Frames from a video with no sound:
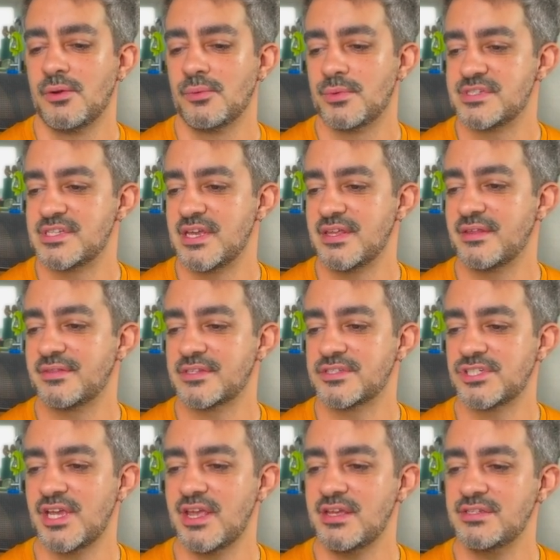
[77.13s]
We see that the
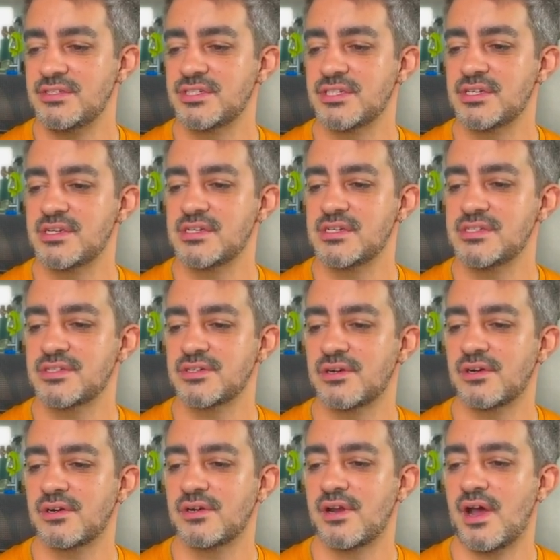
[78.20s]
changes
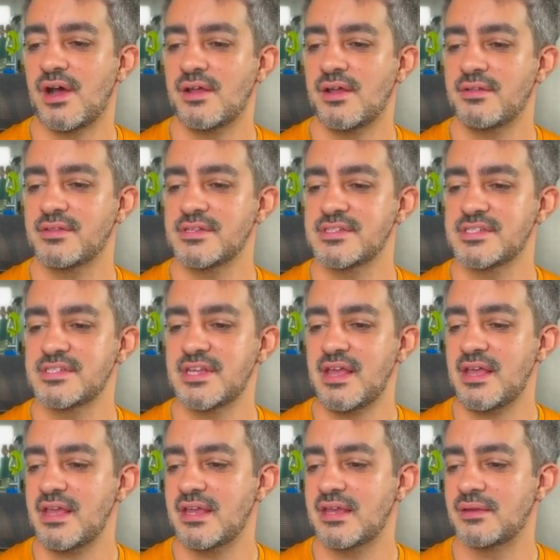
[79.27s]
are not the
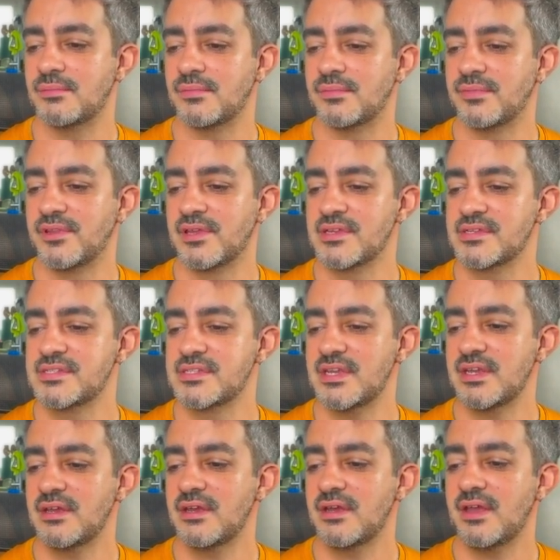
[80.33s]
same. This
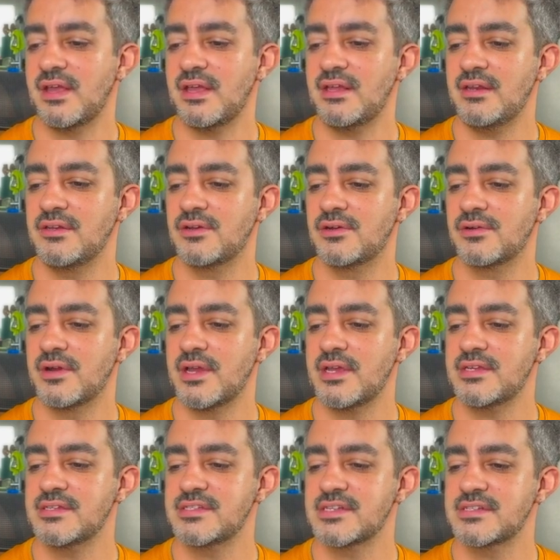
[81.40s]

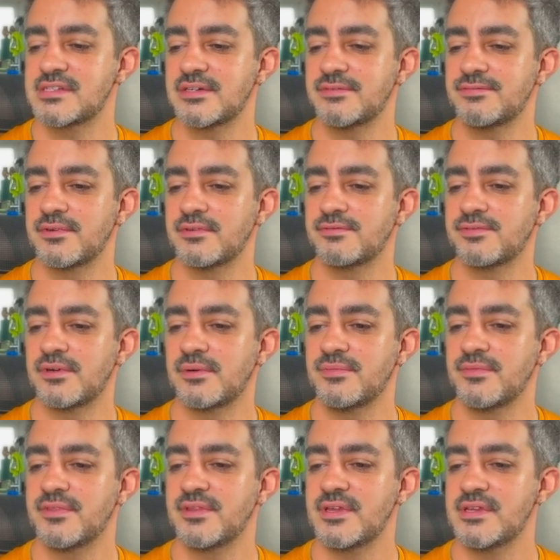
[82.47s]
increase is different
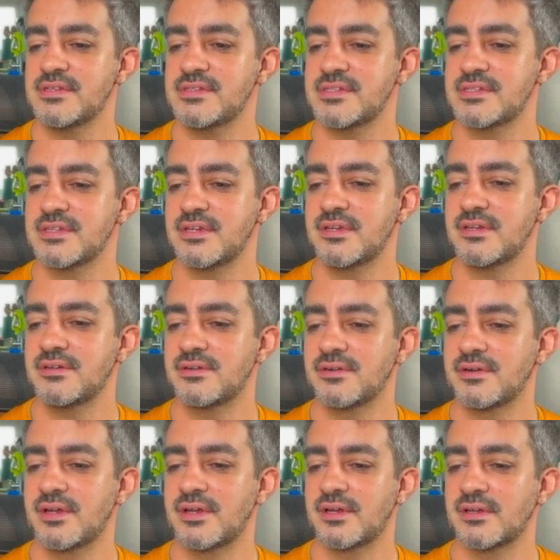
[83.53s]
from this
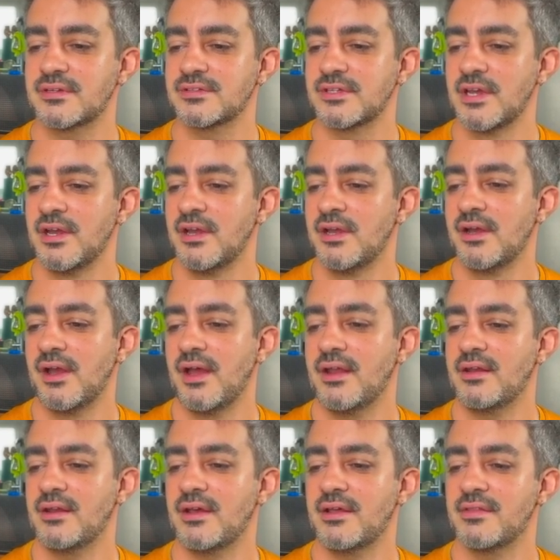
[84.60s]
increase.
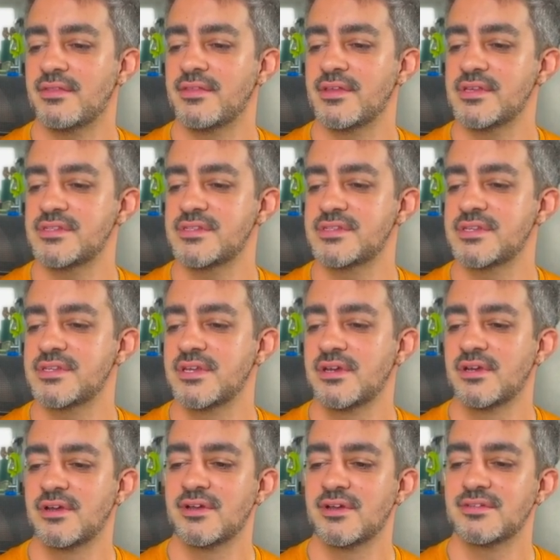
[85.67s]
And this
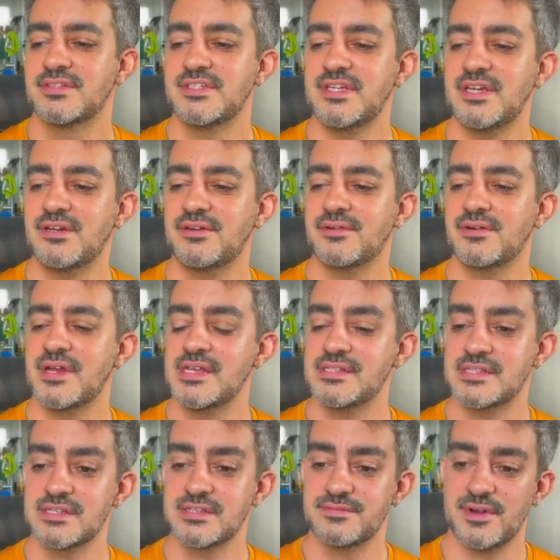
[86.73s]

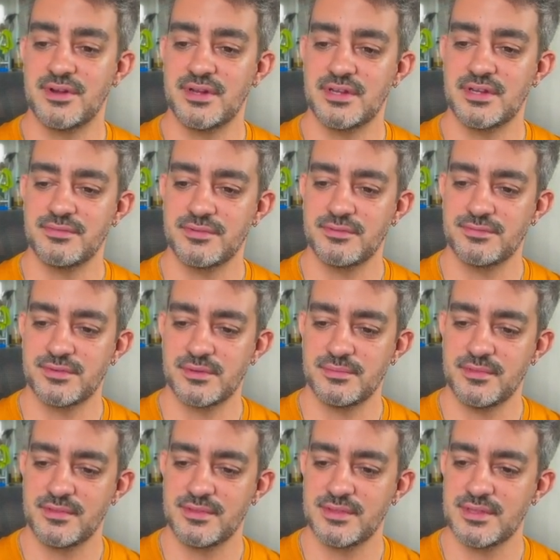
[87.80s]
decrease is very different
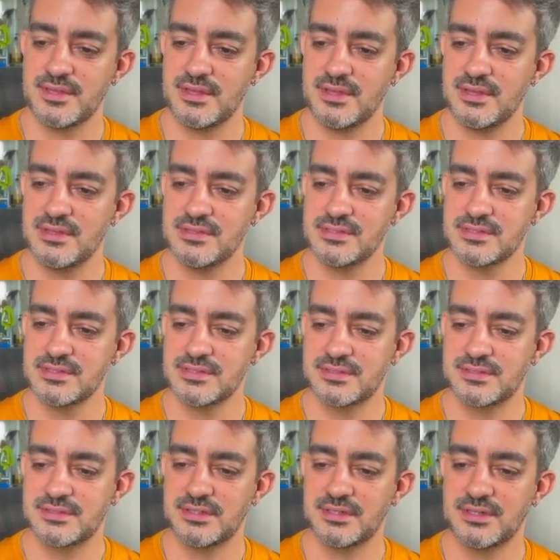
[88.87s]
from this
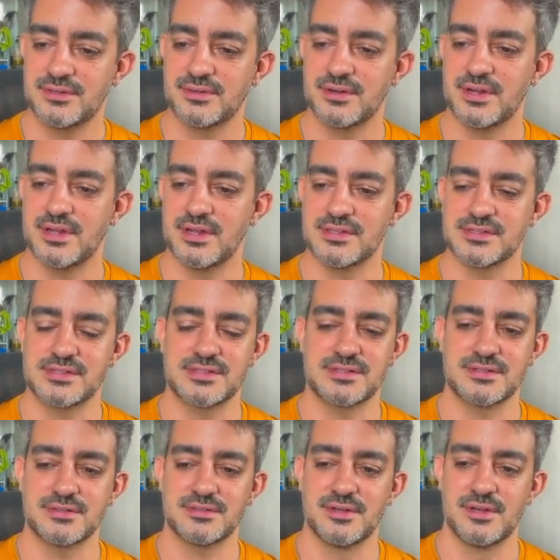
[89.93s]

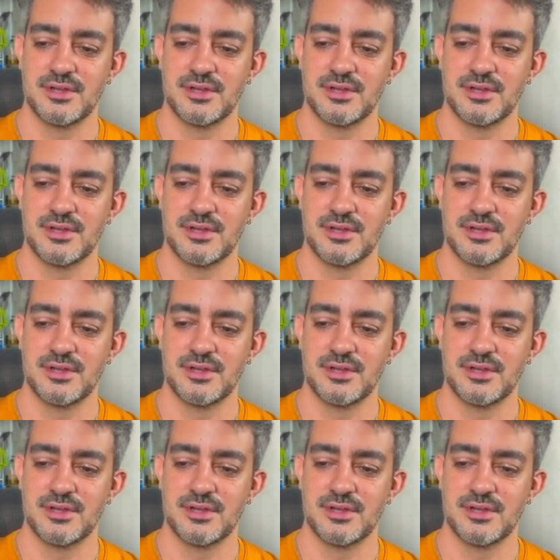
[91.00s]
decrease.